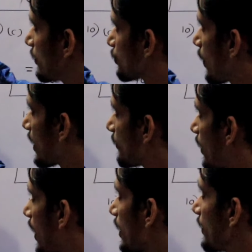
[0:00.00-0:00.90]
So
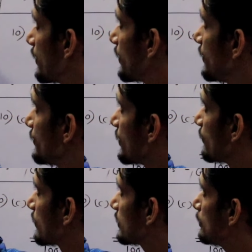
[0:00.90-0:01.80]
I is
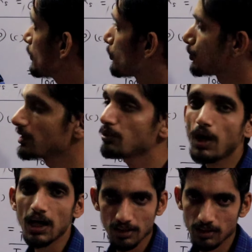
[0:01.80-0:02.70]
inversely proportional to
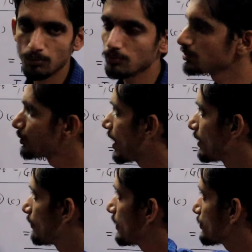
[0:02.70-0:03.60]
R now. So
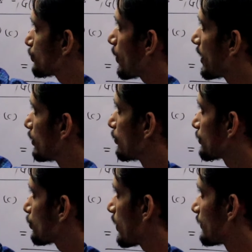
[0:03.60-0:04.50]
I1 has to I2
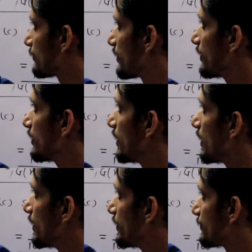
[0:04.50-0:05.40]
has to I3
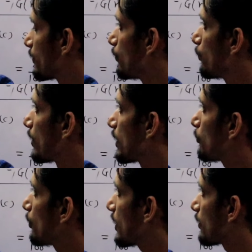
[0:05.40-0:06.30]
is equal to 1
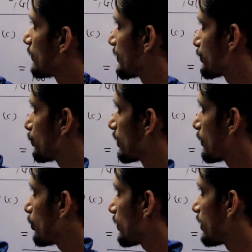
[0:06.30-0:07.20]
upon R1 has to 1
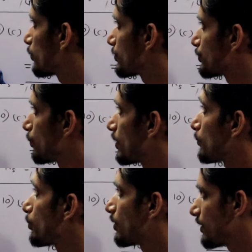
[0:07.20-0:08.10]
upon R2 has to 1
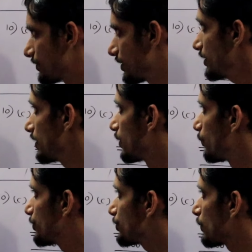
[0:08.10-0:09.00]
upon R3,
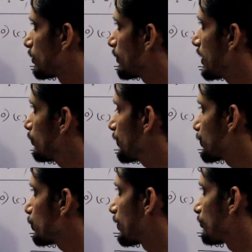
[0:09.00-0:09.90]
which is 1 by 2
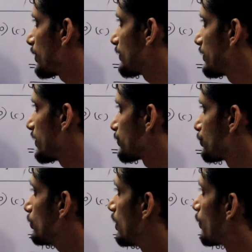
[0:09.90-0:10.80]
has to 1 by 3 has
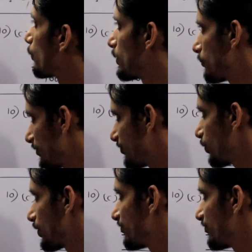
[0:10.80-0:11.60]
to 1 by 4.